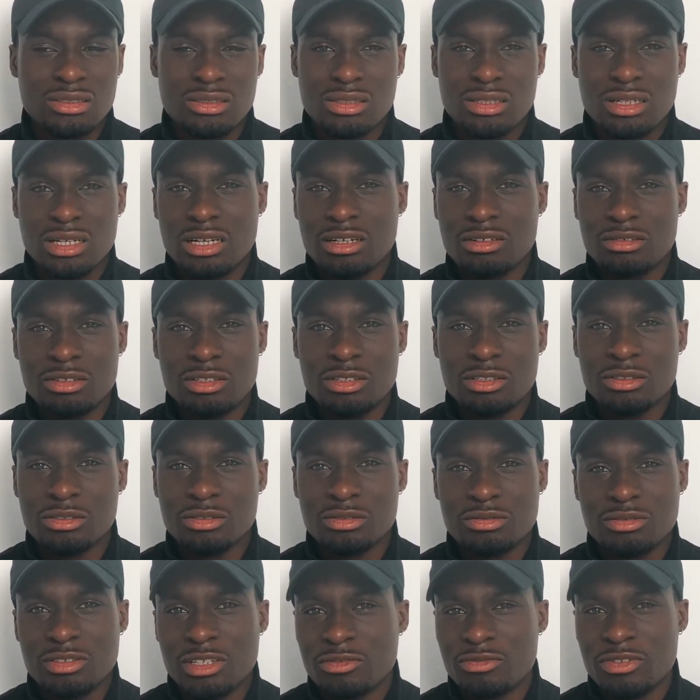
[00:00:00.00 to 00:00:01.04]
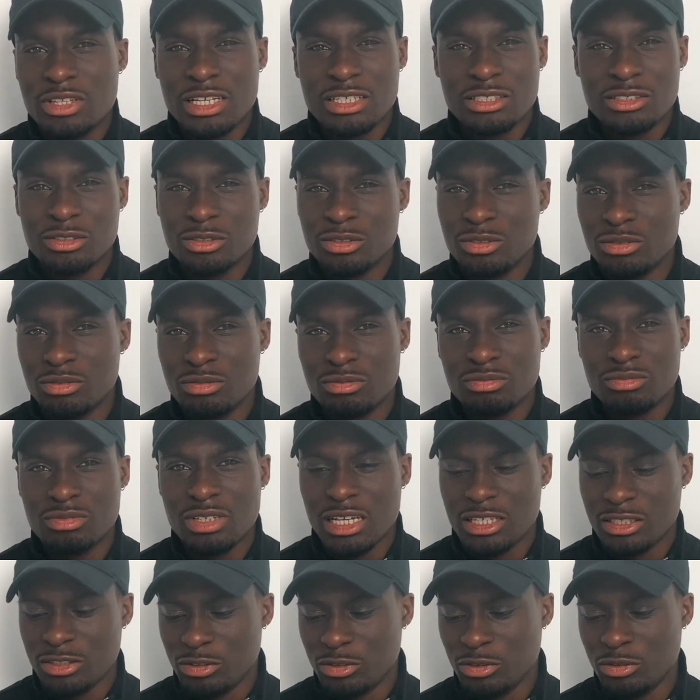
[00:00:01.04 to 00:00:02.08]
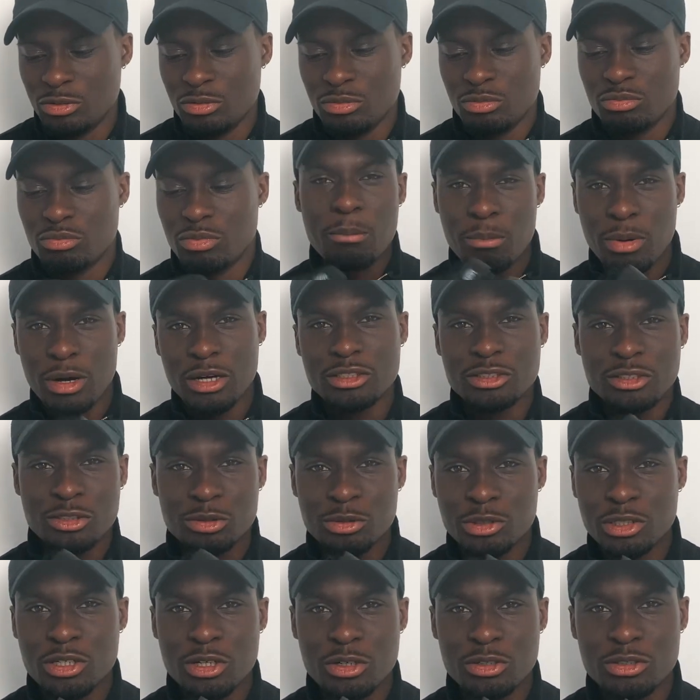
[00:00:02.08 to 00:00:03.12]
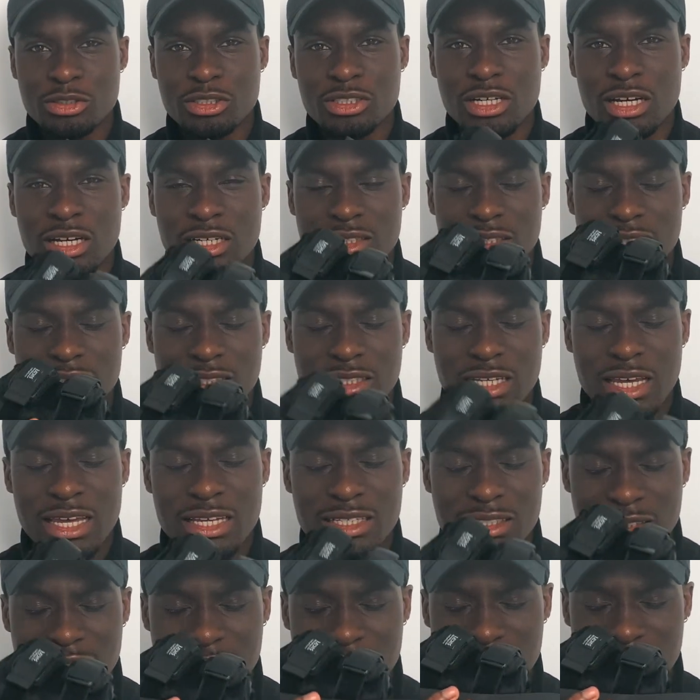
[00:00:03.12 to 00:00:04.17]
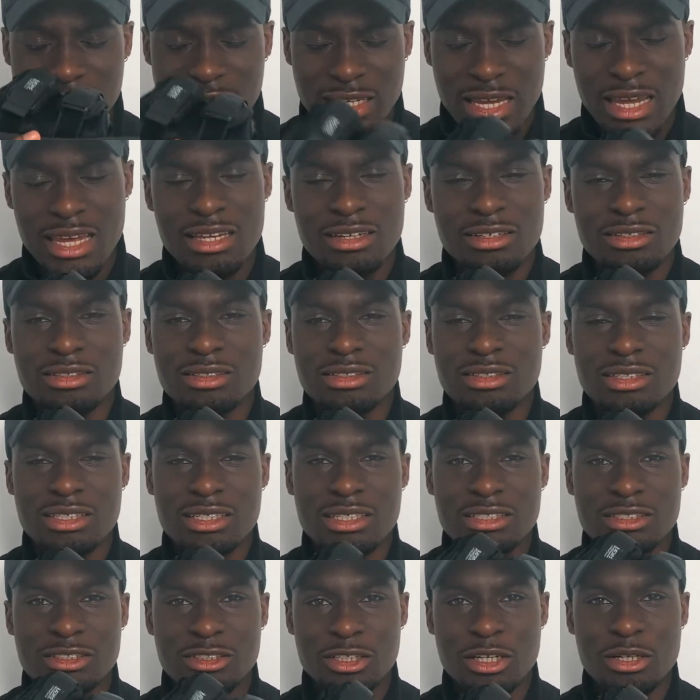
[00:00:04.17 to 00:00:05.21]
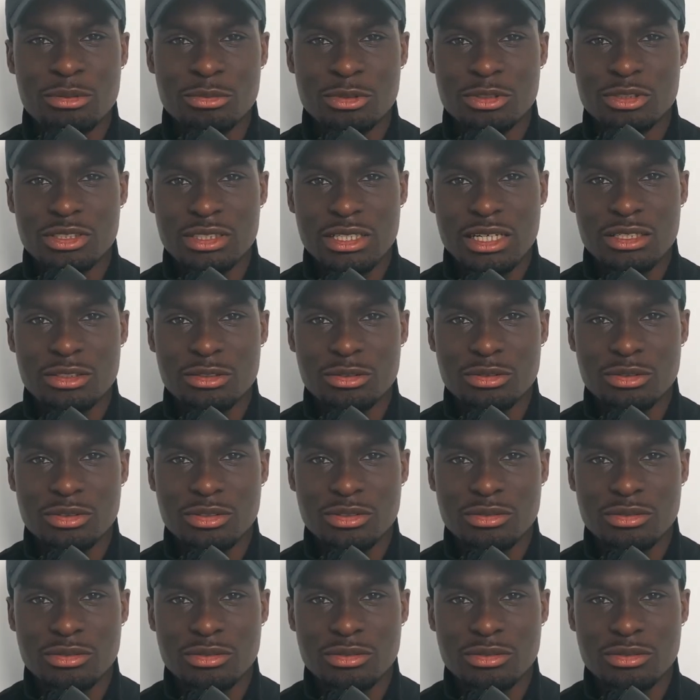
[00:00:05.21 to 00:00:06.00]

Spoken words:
I don't know. If that's you, that's you. But Suicoats are 10/10 in terms of sandals.